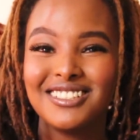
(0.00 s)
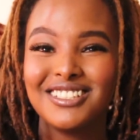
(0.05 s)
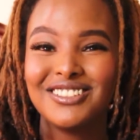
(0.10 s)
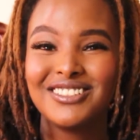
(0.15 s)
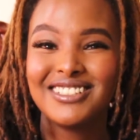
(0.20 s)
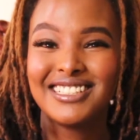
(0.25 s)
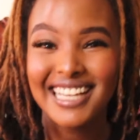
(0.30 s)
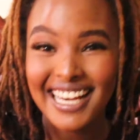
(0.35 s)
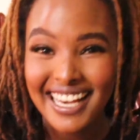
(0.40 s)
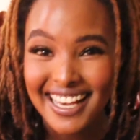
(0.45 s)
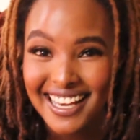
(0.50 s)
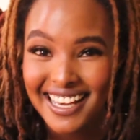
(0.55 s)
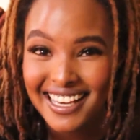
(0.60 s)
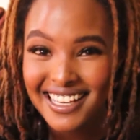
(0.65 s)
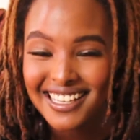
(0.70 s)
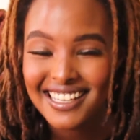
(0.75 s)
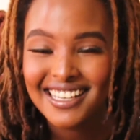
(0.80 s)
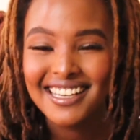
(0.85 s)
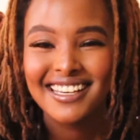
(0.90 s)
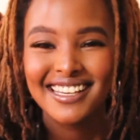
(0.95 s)

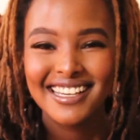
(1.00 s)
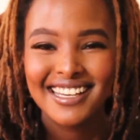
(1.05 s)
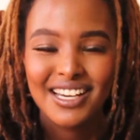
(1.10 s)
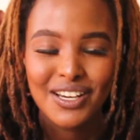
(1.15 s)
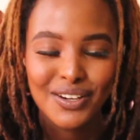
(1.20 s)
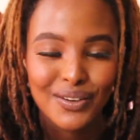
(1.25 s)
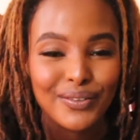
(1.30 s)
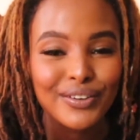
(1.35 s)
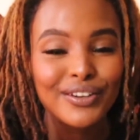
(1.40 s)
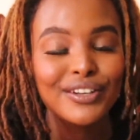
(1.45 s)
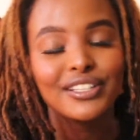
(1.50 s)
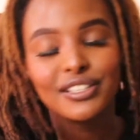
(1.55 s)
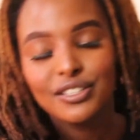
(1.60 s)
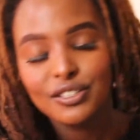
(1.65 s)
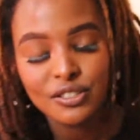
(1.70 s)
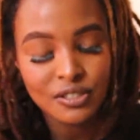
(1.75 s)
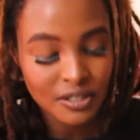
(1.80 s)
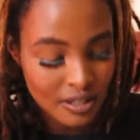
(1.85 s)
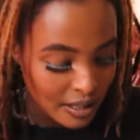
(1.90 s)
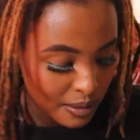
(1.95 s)
today we're going to
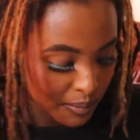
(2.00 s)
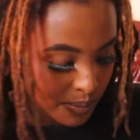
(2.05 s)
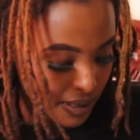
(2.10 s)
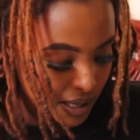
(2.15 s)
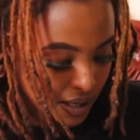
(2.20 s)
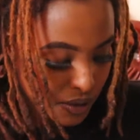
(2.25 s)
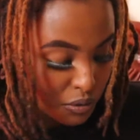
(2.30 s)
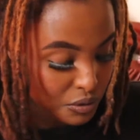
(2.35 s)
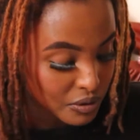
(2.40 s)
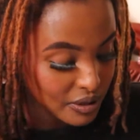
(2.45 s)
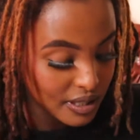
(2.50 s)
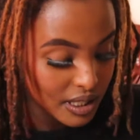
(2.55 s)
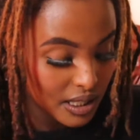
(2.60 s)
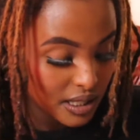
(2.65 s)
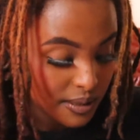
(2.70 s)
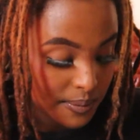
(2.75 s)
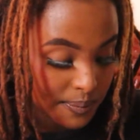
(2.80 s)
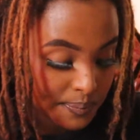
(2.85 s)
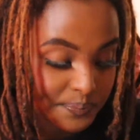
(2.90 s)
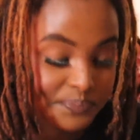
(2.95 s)
talk about
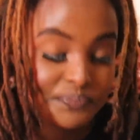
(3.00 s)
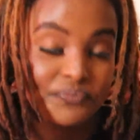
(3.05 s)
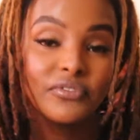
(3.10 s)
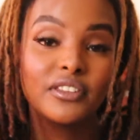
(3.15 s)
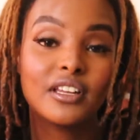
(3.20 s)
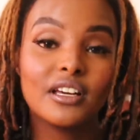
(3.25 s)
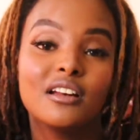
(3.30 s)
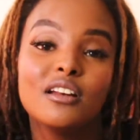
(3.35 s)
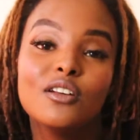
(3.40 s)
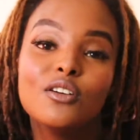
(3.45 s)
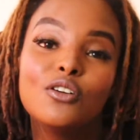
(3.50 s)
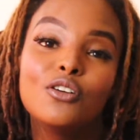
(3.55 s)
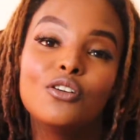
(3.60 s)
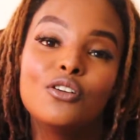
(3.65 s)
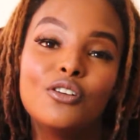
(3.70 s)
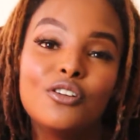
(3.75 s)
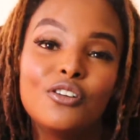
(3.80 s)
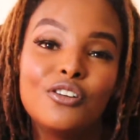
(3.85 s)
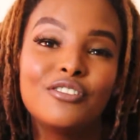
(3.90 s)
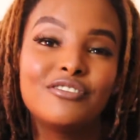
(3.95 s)
the
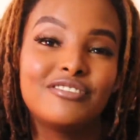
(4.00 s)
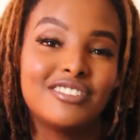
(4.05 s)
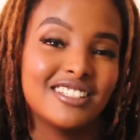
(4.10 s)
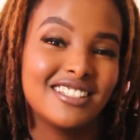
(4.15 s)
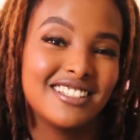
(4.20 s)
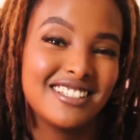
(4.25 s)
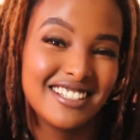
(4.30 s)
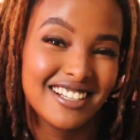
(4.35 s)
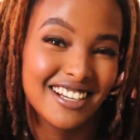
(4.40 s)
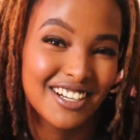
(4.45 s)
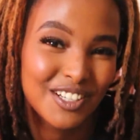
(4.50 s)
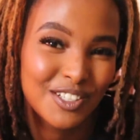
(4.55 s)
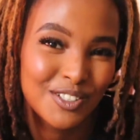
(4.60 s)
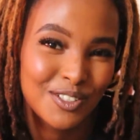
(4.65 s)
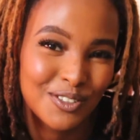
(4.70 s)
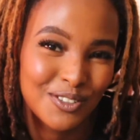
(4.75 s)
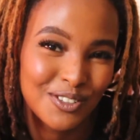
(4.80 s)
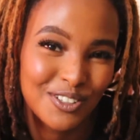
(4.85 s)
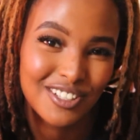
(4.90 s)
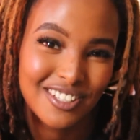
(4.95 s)
law of
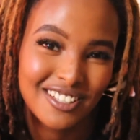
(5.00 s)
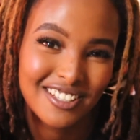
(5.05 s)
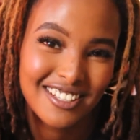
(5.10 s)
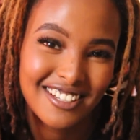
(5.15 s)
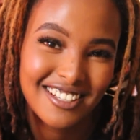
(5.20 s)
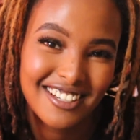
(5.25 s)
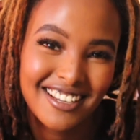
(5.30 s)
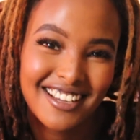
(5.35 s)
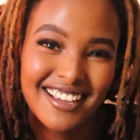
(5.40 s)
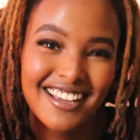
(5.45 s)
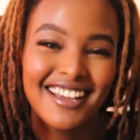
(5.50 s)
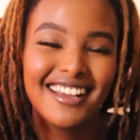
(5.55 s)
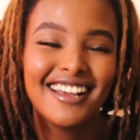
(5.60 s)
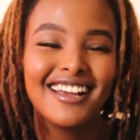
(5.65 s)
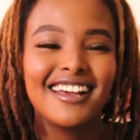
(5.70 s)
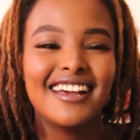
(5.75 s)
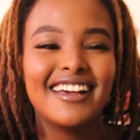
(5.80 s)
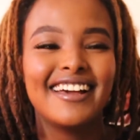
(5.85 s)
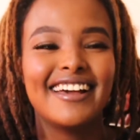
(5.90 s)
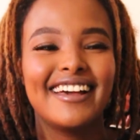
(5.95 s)
attraction.
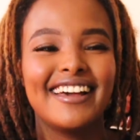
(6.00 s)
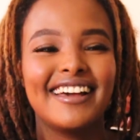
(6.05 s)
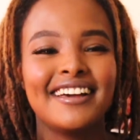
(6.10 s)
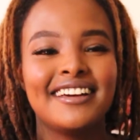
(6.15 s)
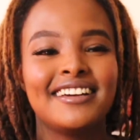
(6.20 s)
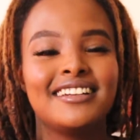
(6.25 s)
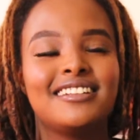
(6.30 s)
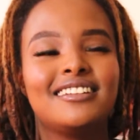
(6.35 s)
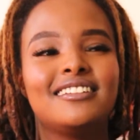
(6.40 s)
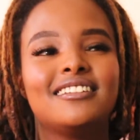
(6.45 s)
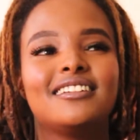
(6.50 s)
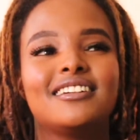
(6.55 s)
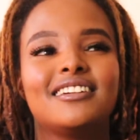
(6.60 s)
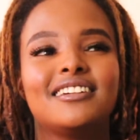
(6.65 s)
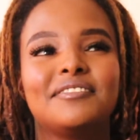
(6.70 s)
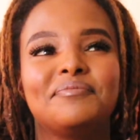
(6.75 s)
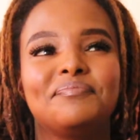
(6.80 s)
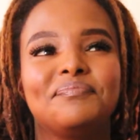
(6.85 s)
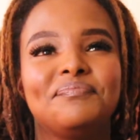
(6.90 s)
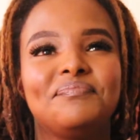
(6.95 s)
And
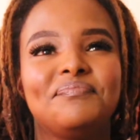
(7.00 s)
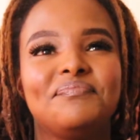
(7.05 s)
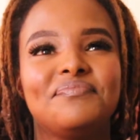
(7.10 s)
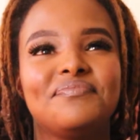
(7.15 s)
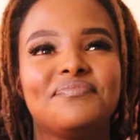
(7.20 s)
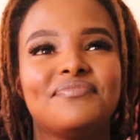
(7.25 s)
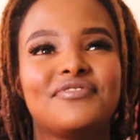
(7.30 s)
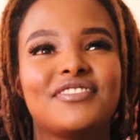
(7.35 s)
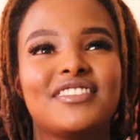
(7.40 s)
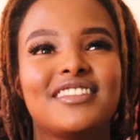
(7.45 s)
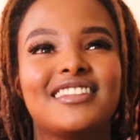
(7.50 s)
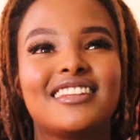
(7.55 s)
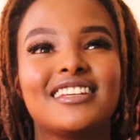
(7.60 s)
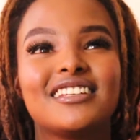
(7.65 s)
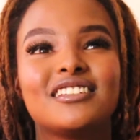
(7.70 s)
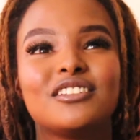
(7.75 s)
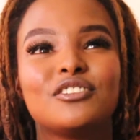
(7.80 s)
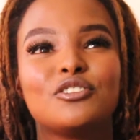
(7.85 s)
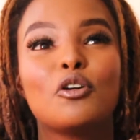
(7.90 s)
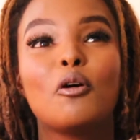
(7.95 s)

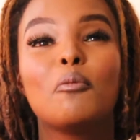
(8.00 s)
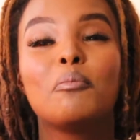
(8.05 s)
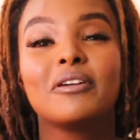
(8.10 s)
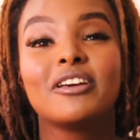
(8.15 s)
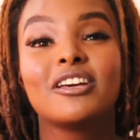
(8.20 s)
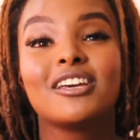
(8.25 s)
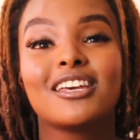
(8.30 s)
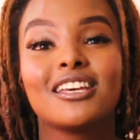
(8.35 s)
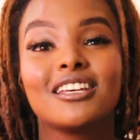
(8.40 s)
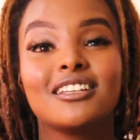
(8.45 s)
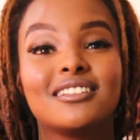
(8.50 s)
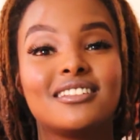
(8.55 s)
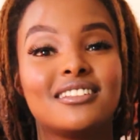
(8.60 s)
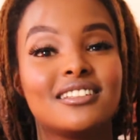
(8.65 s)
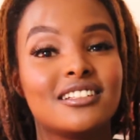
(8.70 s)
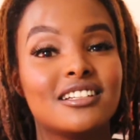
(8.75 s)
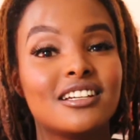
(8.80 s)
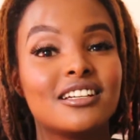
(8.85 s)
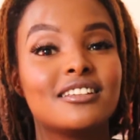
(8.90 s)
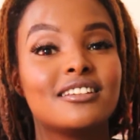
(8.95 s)
this topic is
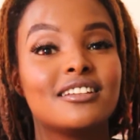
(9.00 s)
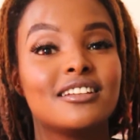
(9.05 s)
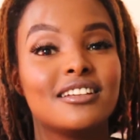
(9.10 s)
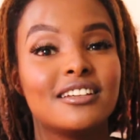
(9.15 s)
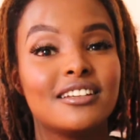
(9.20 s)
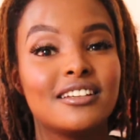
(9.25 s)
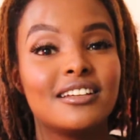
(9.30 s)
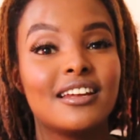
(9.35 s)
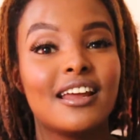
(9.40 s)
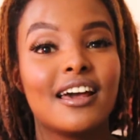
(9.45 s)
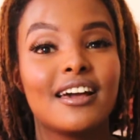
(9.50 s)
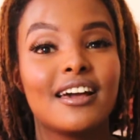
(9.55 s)
seriously